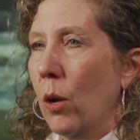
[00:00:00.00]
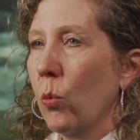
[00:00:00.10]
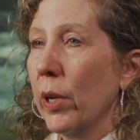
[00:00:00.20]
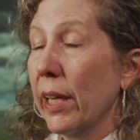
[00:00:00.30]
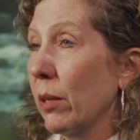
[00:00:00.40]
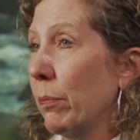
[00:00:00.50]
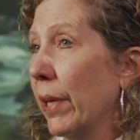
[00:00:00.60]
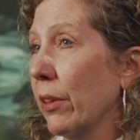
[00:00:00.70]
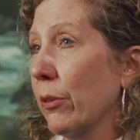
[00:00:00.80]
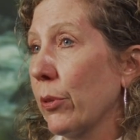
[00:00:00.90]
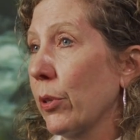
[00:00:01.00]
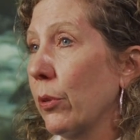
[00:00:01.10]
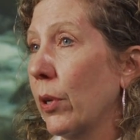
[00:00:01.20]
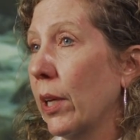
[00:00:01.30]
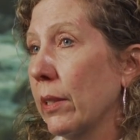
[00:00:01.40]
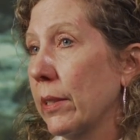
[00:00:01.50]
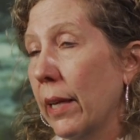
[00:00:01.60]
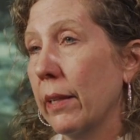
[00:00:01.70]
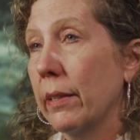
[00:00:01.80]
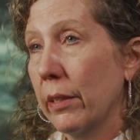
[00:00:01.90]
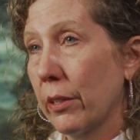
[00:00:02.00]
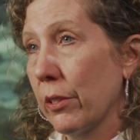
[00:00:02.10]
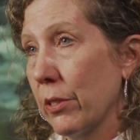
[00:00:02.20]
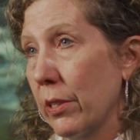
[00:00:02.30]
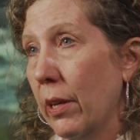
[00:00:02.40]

We had been through 10 years